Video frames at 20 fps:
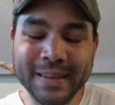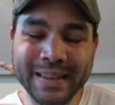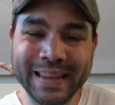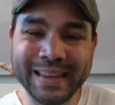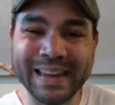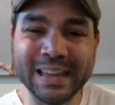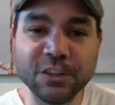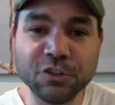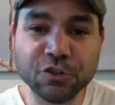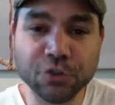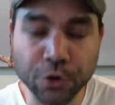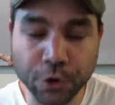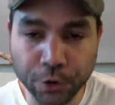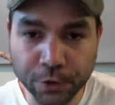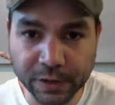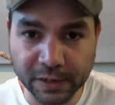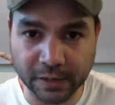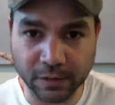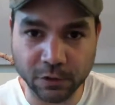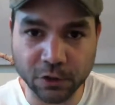begin a
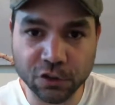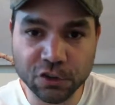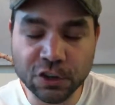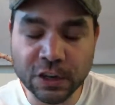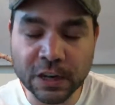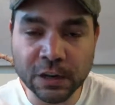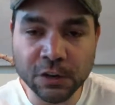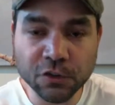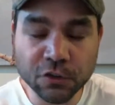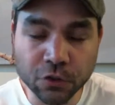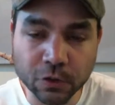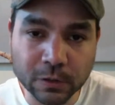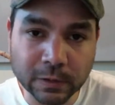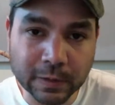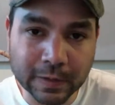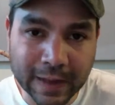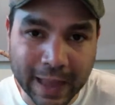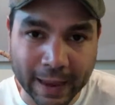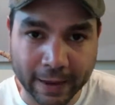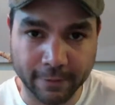journey to change your
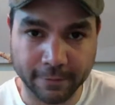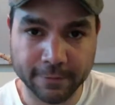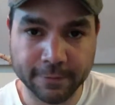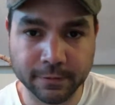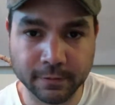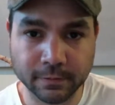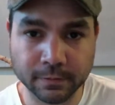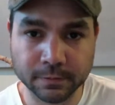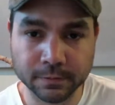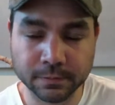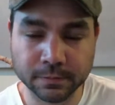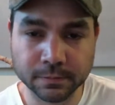life,